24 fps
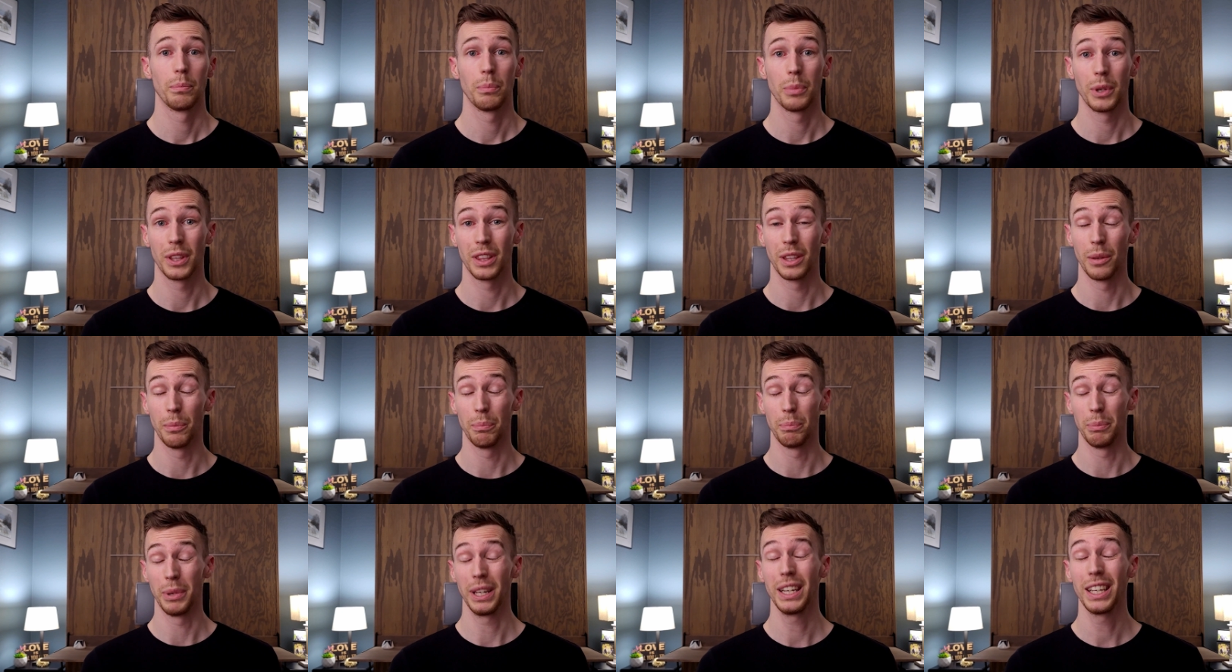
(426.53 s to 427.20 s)
But
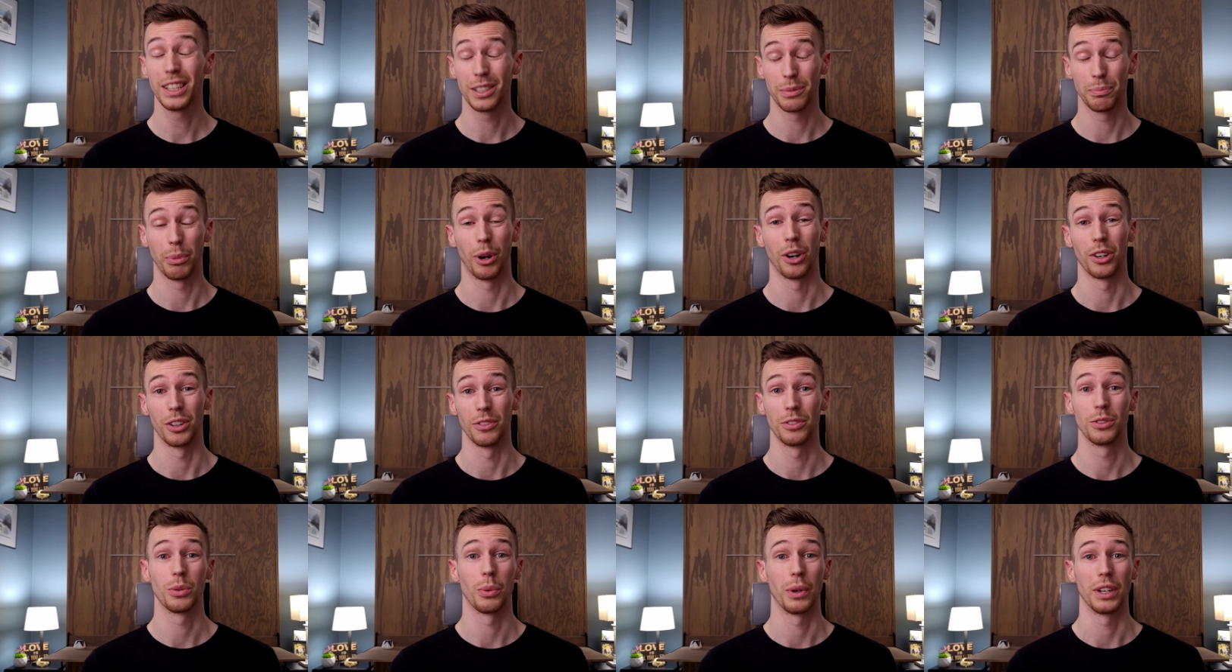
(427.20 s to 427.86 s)
the biggest
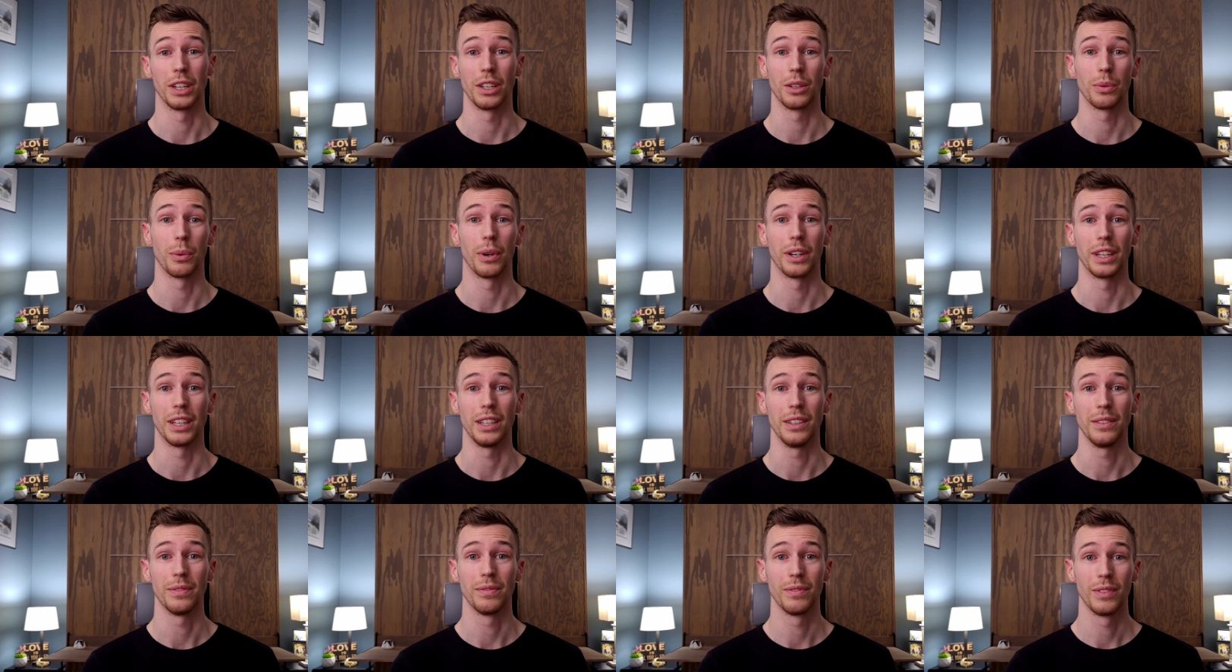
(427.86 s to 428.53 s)
part of
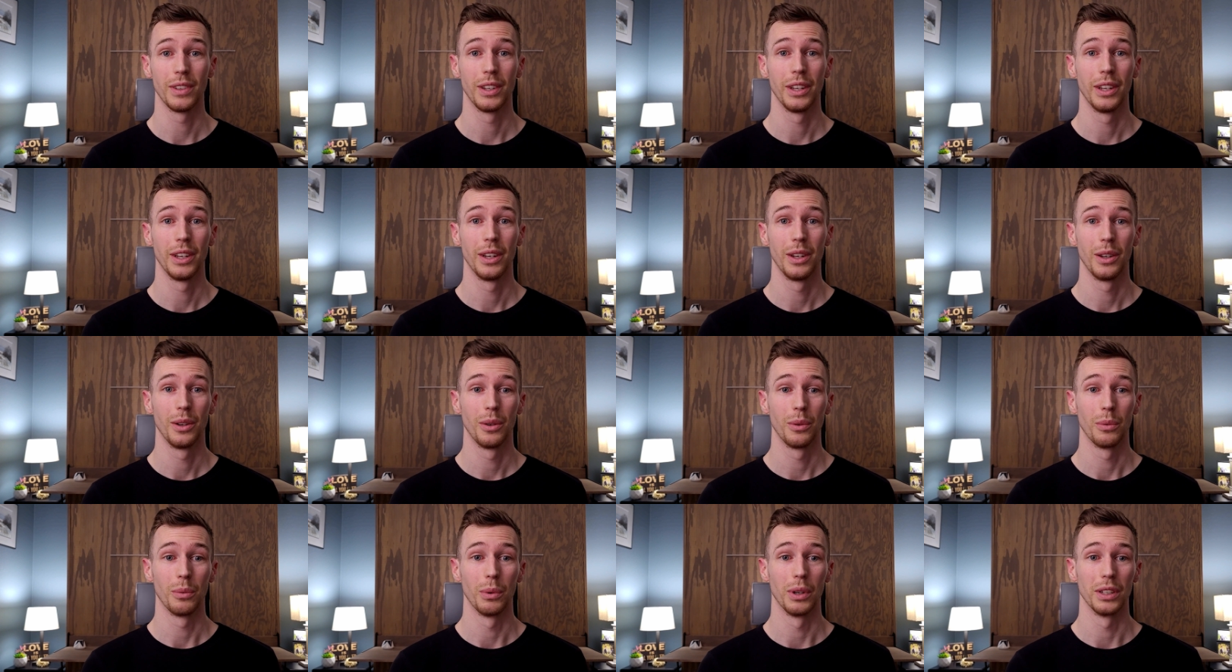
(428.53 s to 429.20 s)

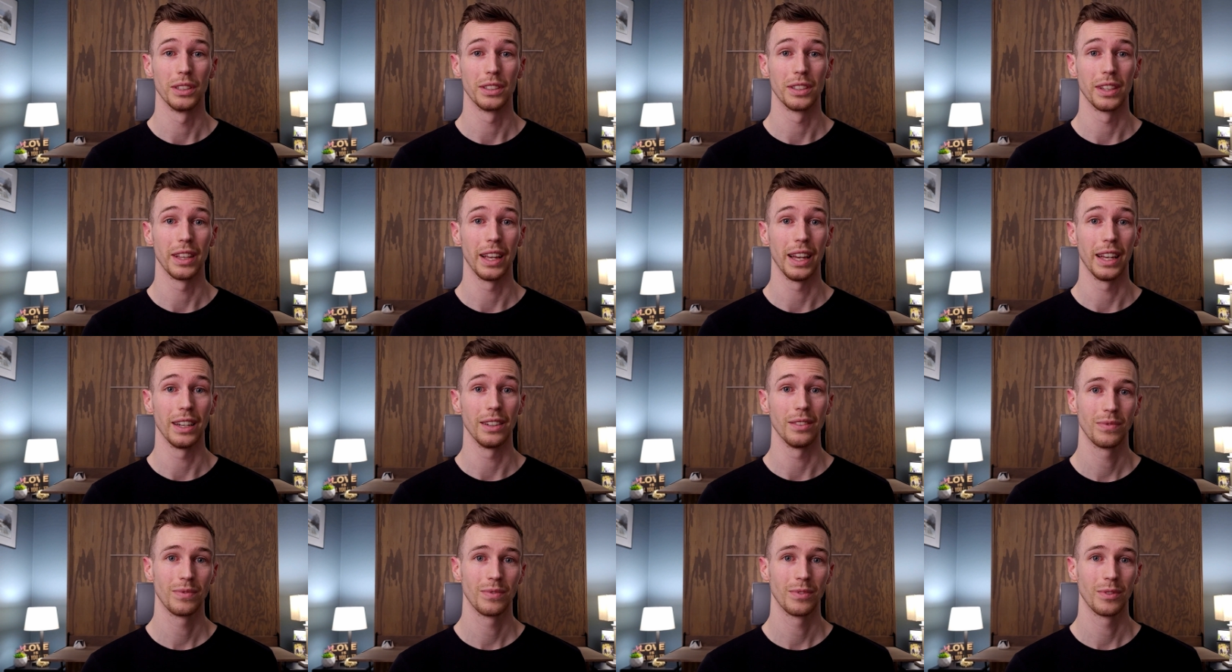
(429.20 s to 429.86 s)
2020 was
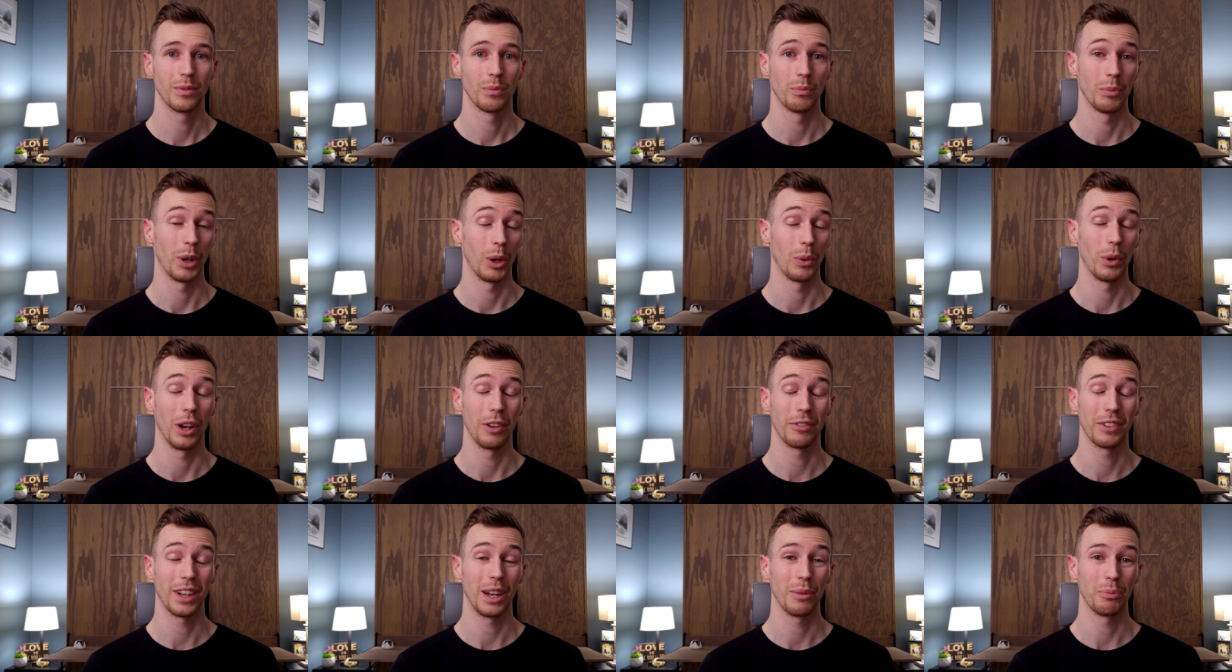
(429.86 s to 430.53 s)
that my
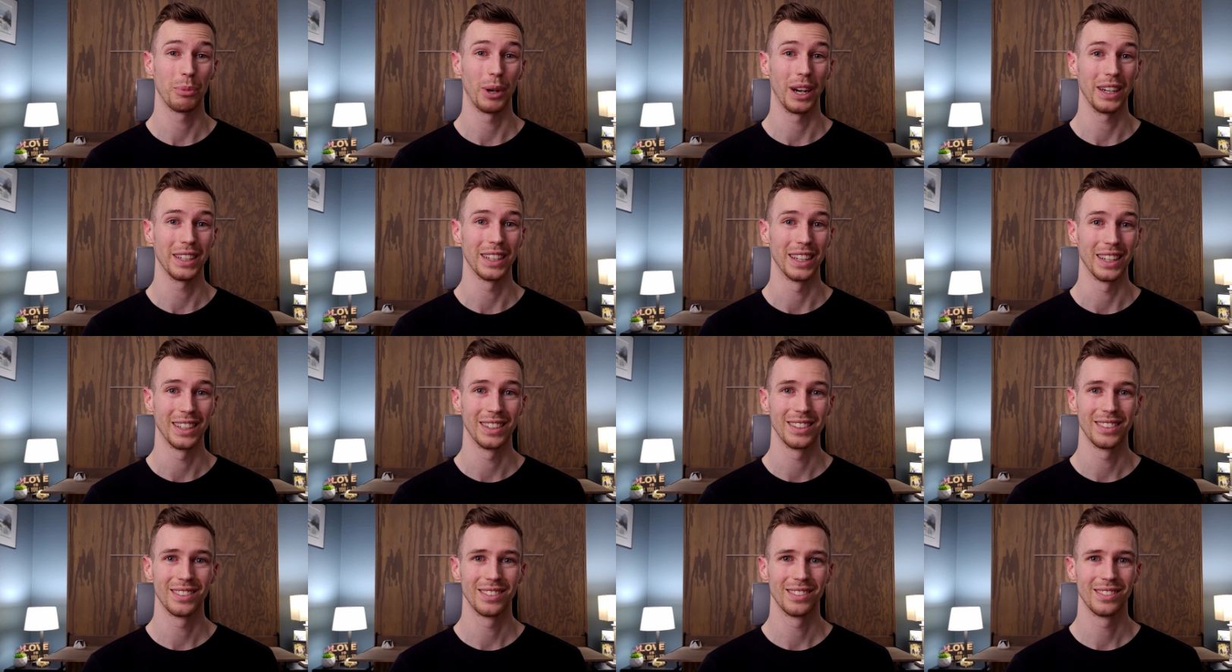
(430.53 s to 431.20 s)
wife got
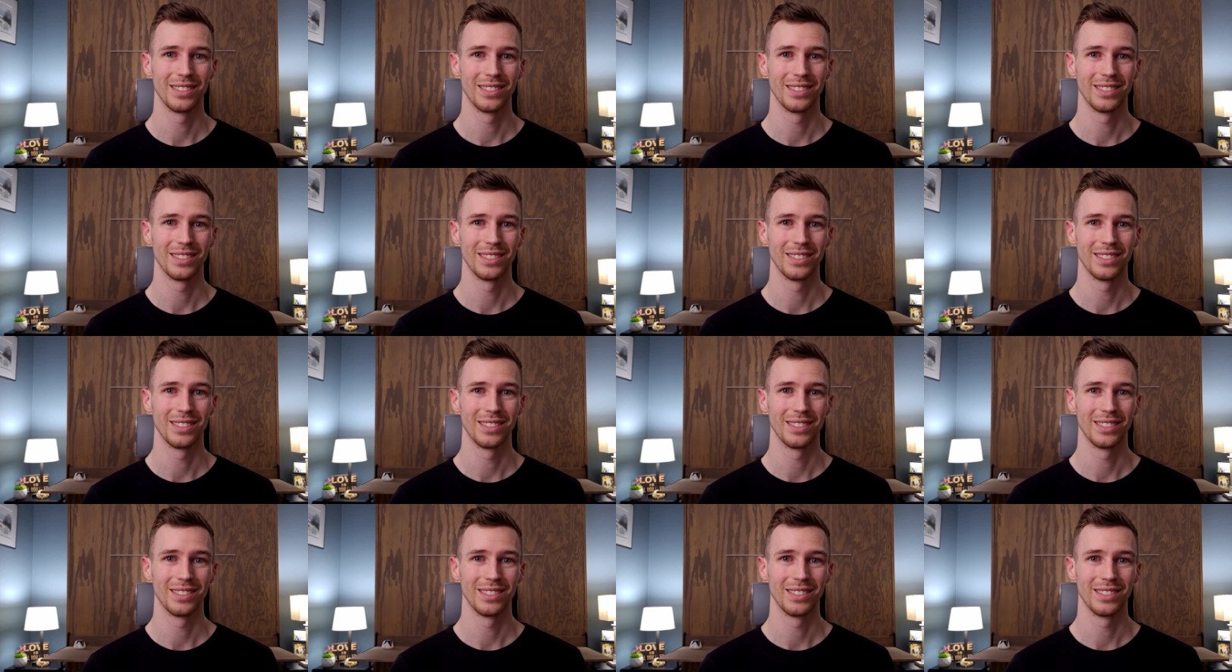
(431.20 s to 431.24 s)
pregnant.